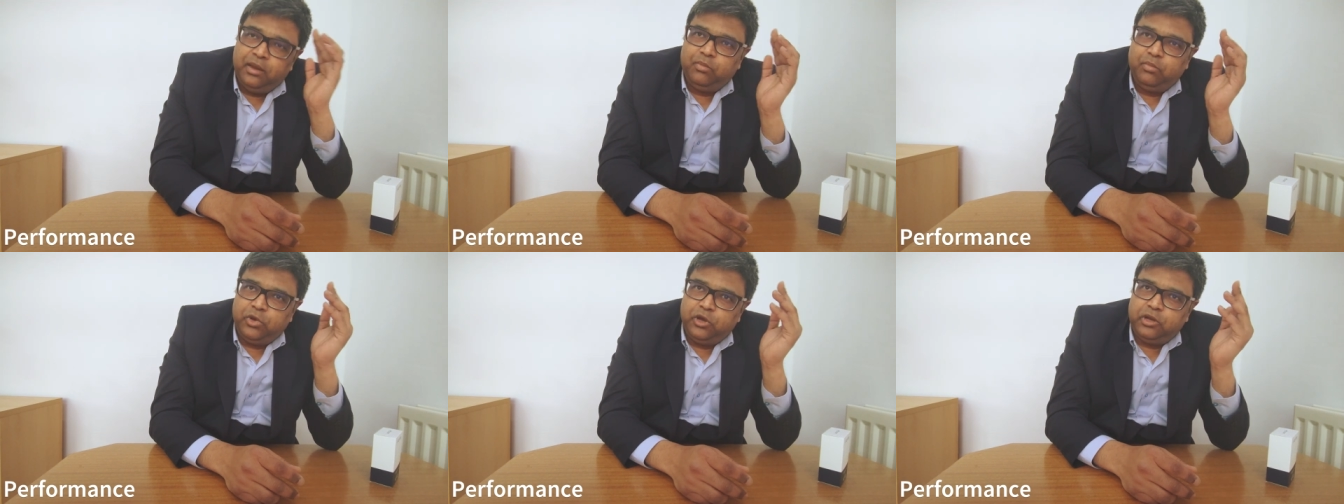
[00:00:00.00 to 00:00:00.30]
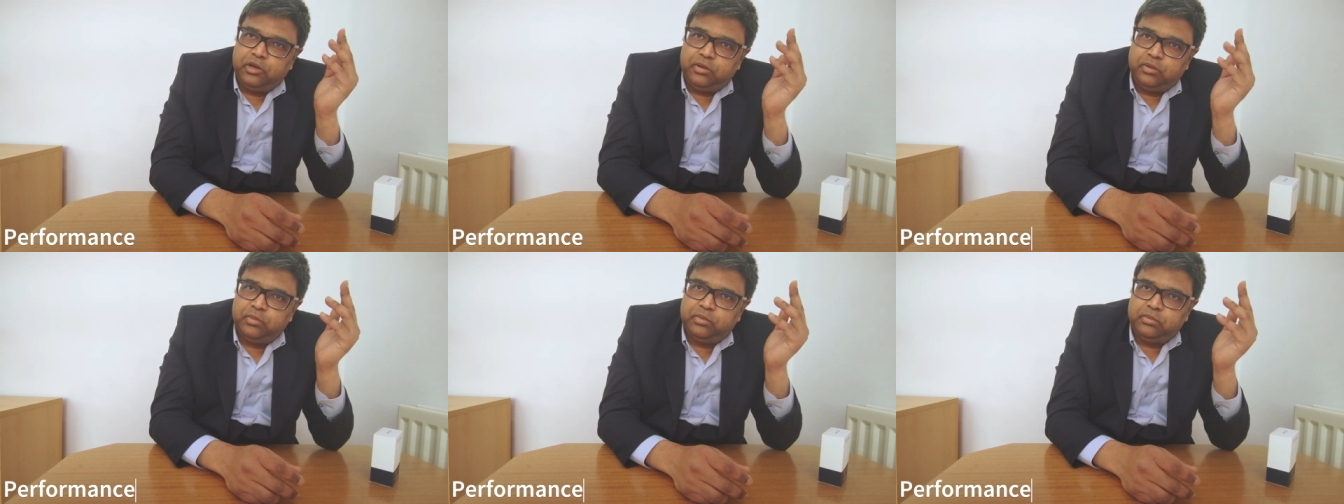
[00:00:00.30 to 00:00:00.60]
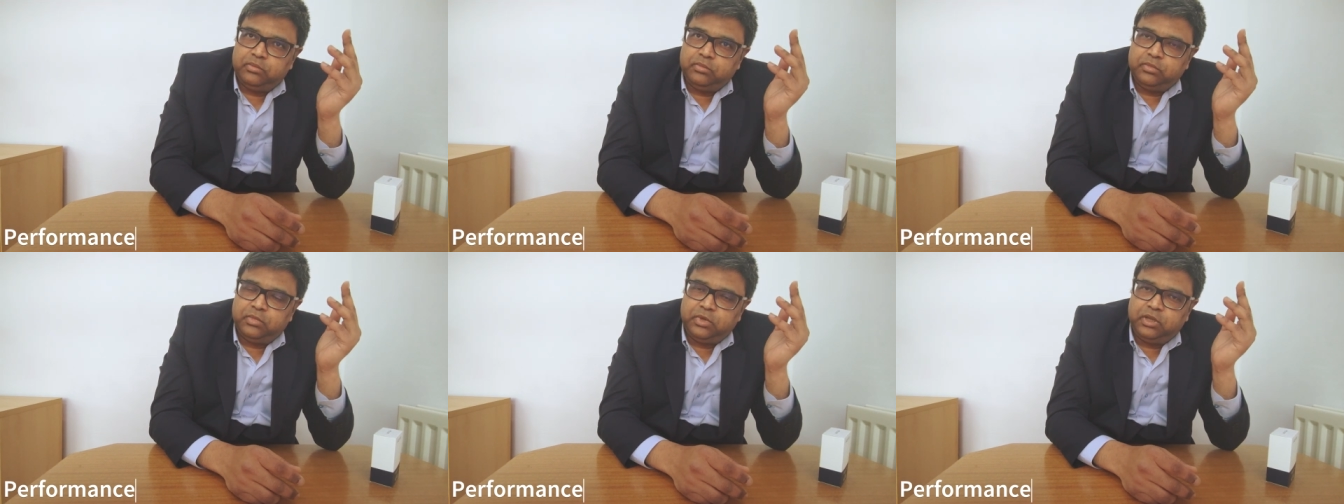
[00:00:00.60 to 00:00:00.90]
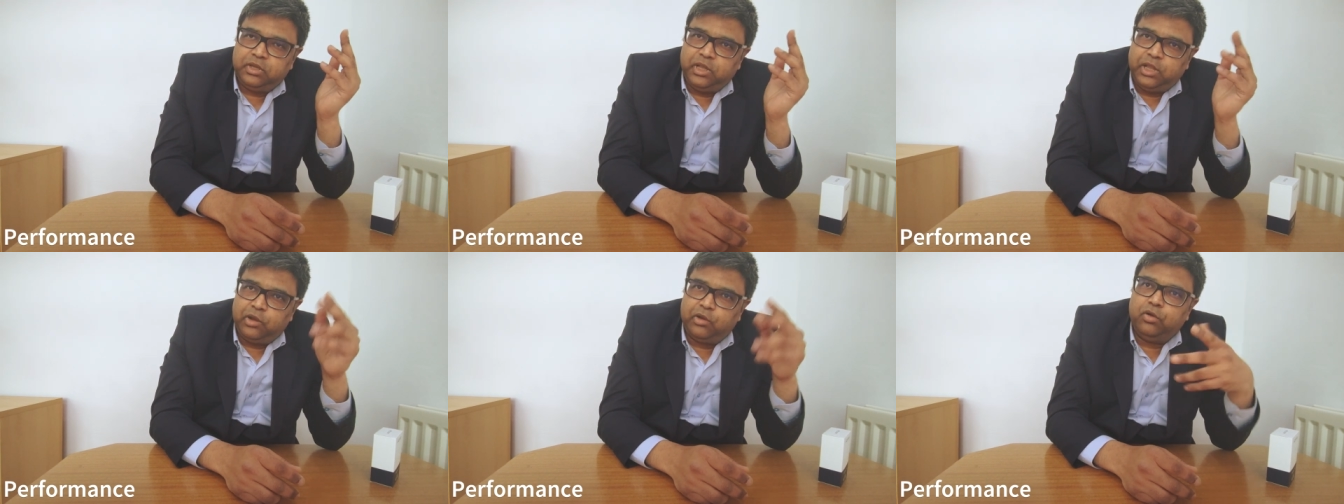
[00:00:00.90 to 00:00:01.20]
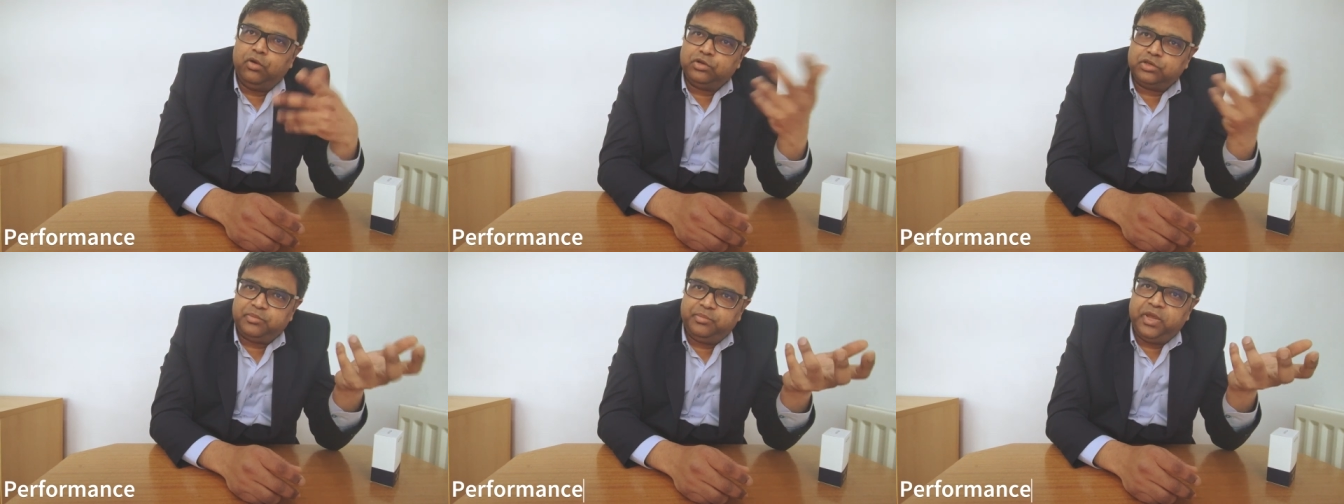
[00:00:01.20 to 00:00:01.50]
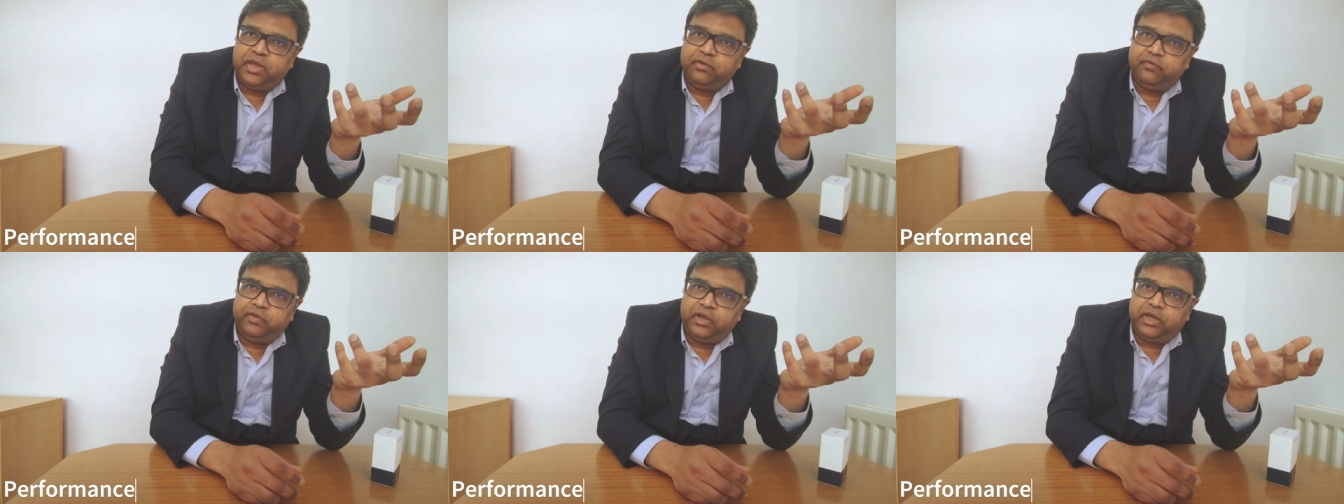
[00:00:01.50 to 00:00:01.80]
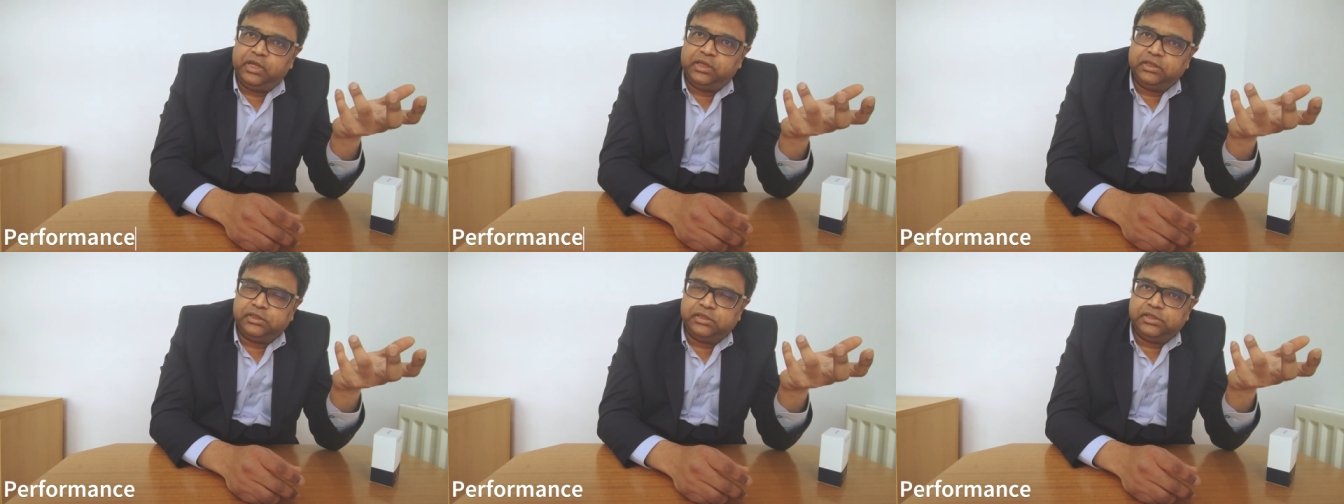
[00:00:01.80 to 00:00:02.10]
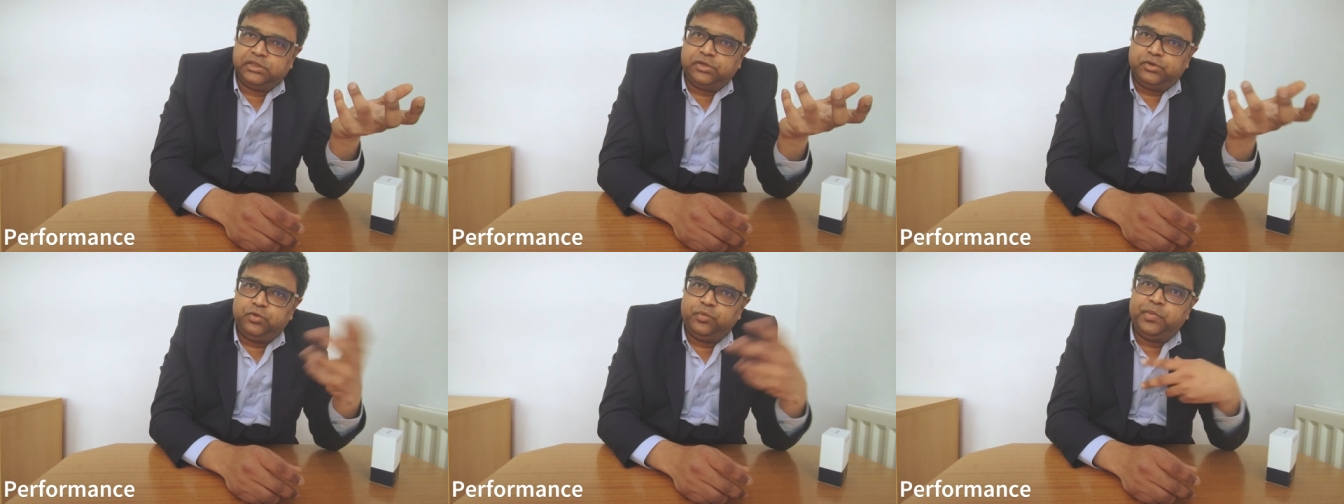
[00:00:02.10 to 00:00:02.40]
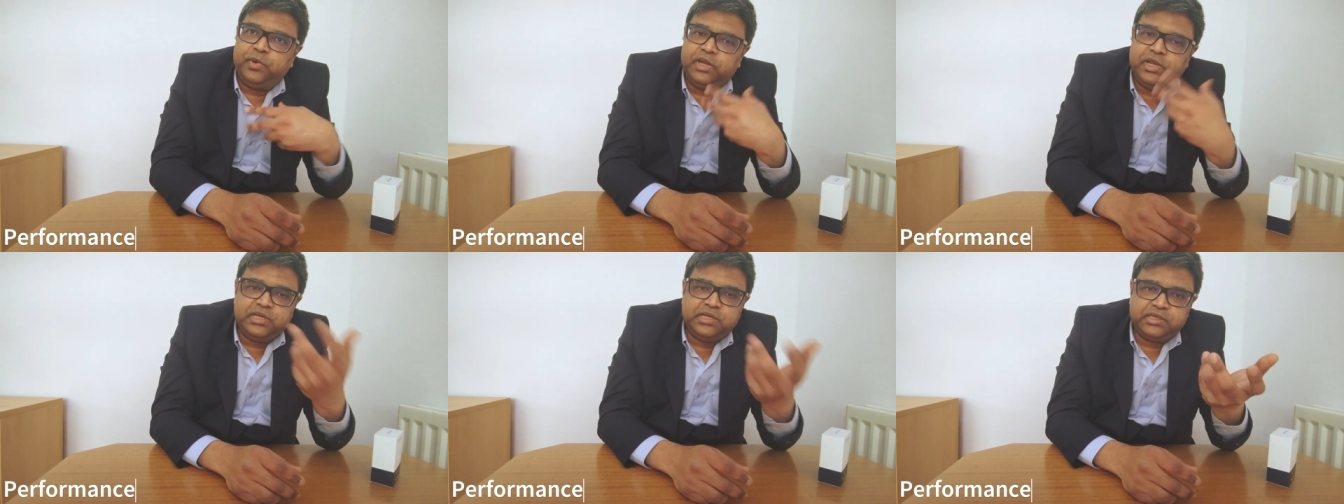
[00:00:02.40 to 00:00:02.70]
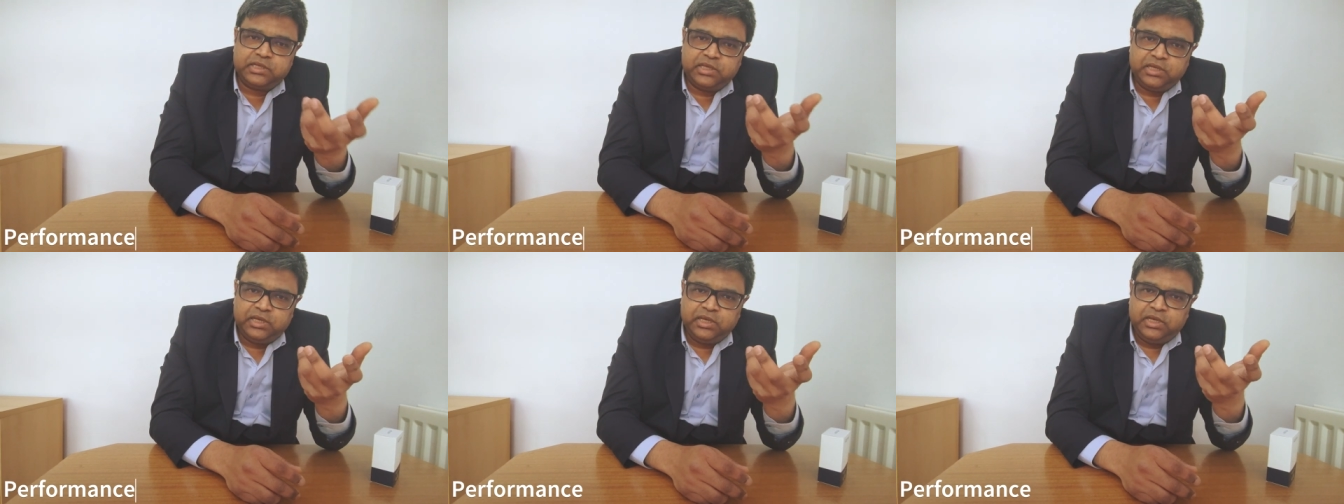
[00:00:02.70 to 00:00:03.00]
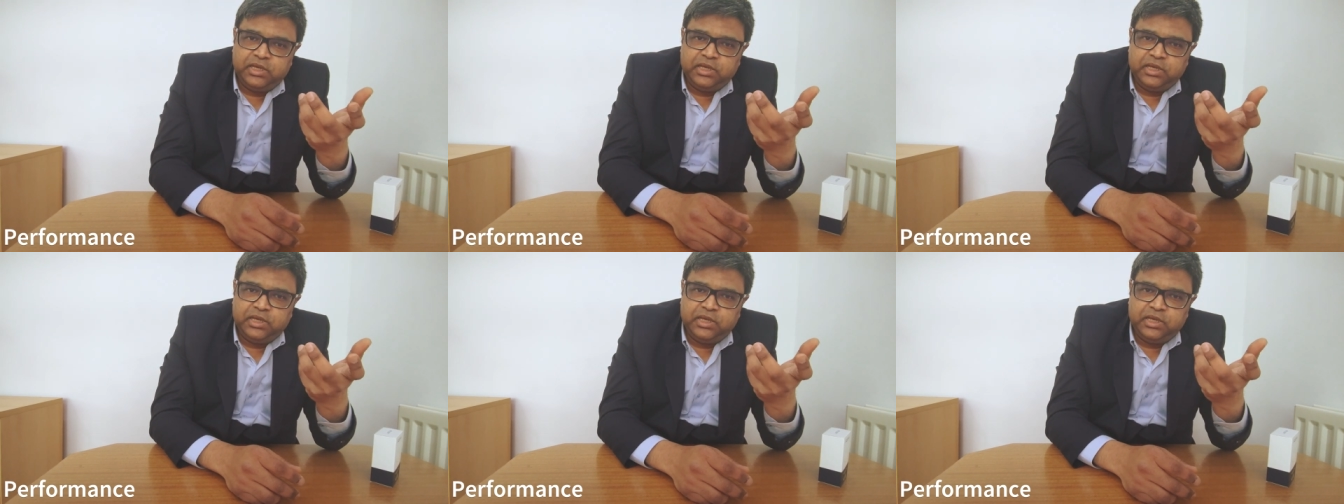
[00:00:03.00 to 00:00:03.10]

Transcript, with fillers: but Lacoste make fragrances to please